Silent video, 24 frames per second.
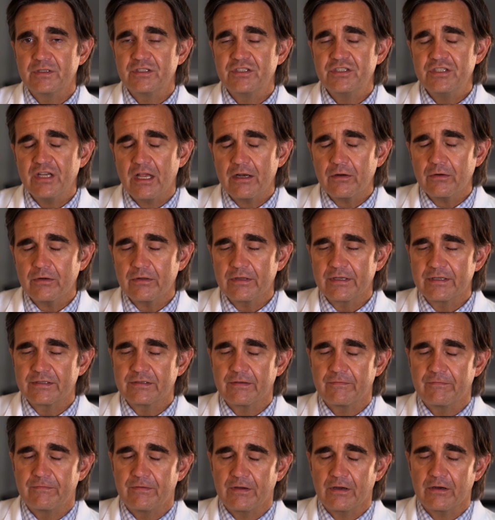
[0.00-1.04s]
generally is a
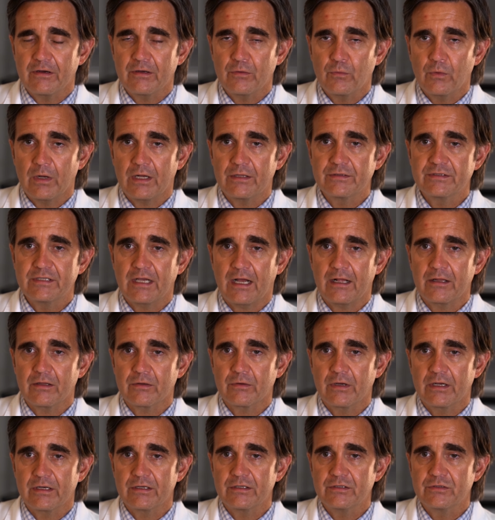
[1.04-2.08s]
very well
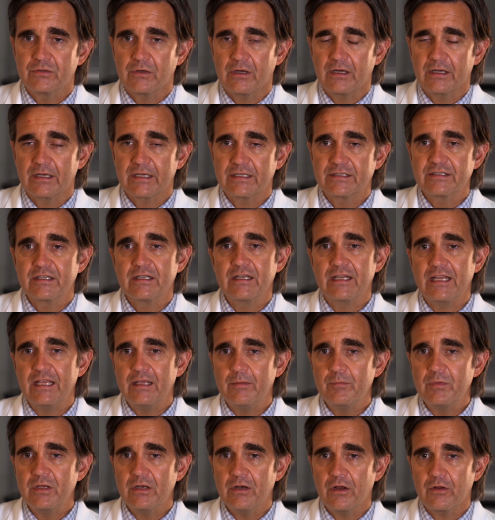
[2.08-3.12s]
tolerated drug. It's an
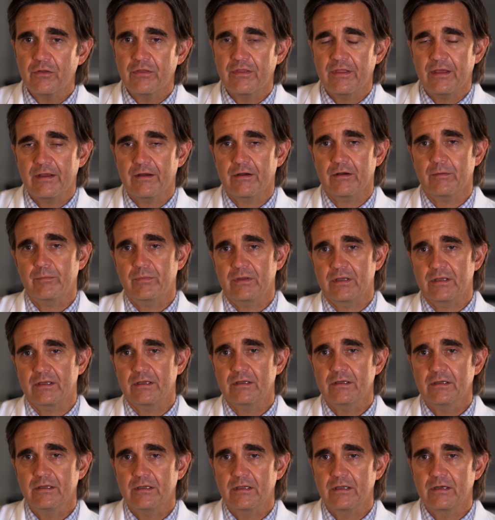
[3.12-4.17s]
immunotherapy.
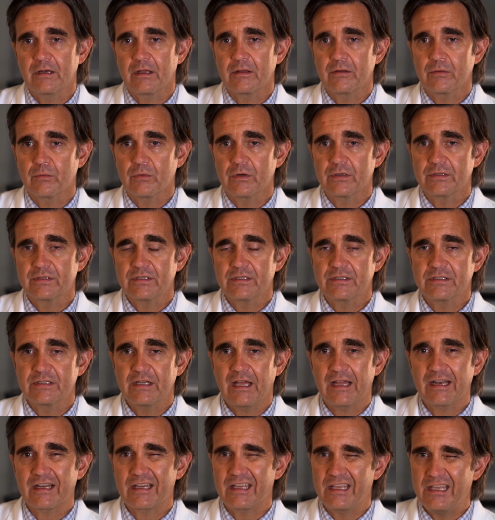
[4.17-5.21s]
In other words, it's
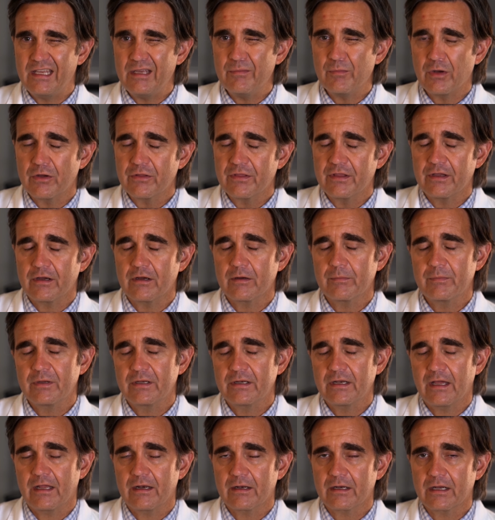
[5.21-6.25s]
not a chemotherapy,
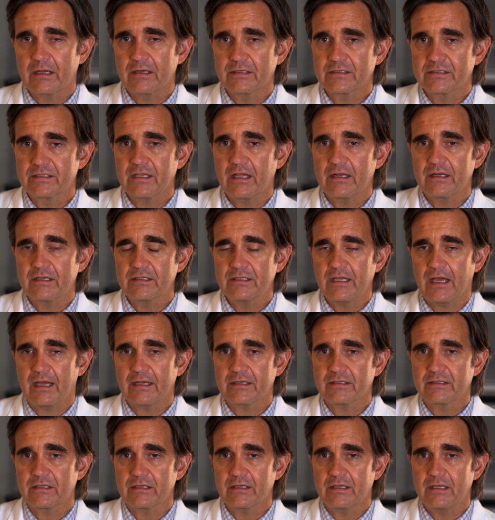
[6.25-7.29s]
not a
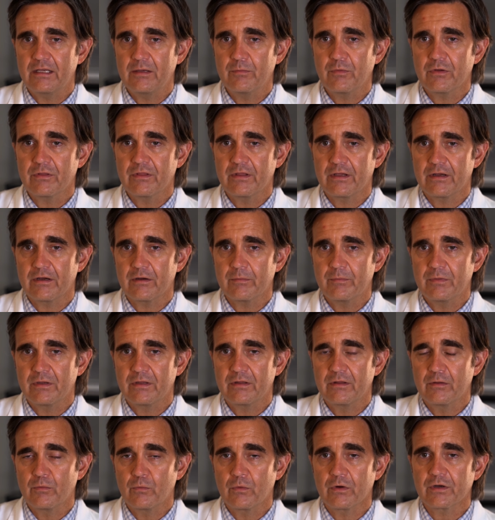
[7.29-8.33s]
cytotoxic chemotherapy
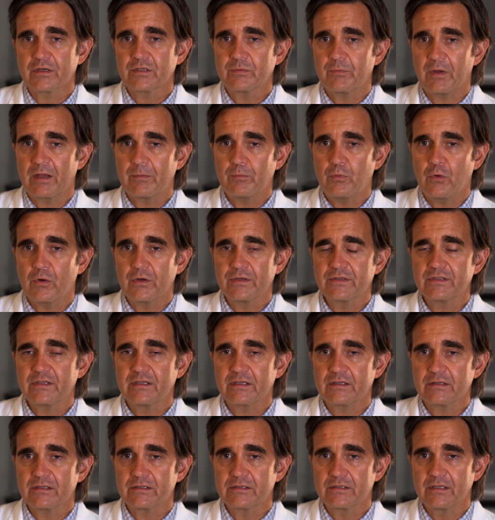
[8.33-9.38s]
that works by
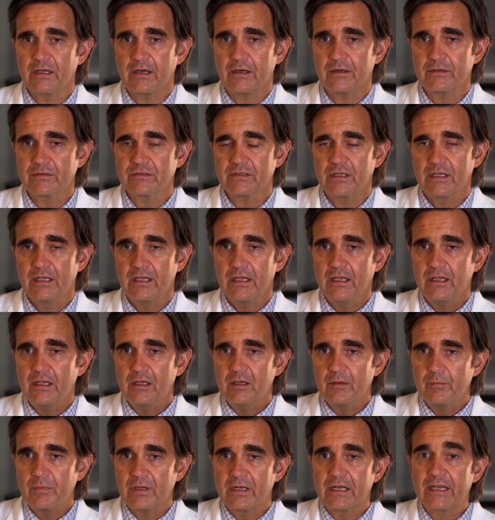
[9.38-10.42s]
poisoning the cells,
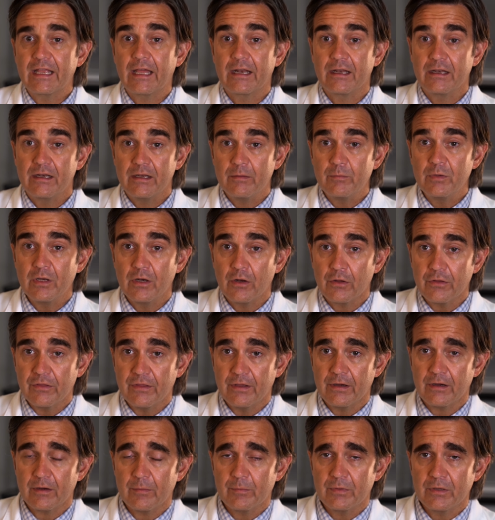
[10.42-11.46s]
but again, an
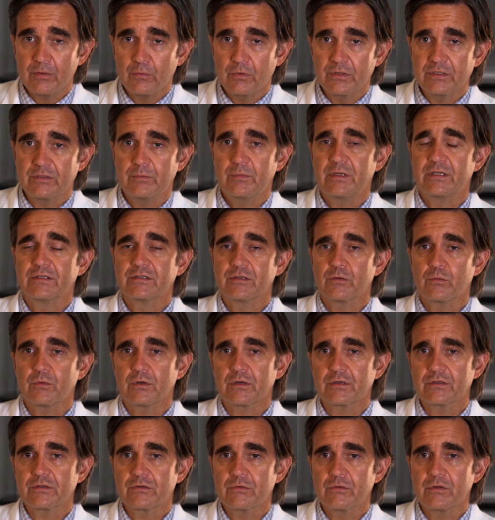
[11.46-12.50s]
immunotherapy, which means it
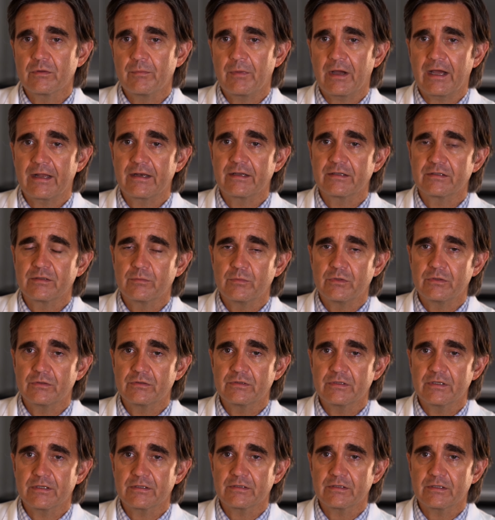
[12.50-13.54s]
works through the body's immune
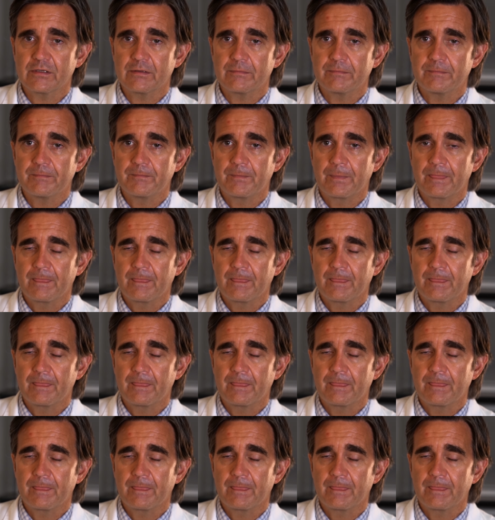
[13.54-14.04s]
system.